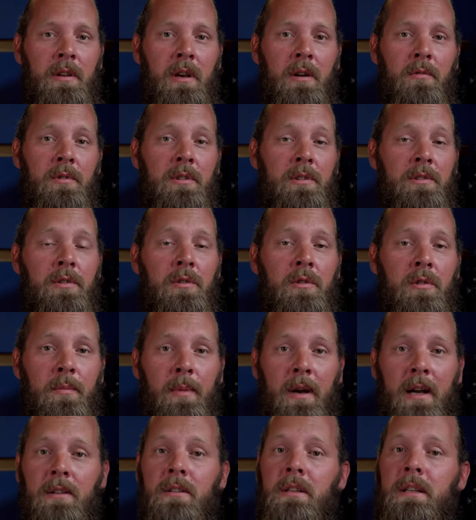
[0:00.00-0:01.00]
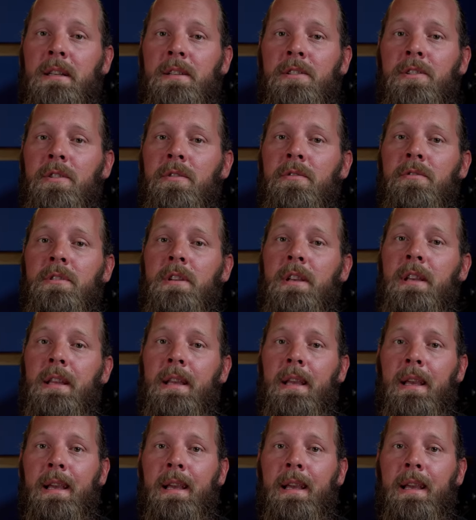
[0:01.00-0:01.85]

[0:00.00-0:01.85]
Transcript: I want to talk about is using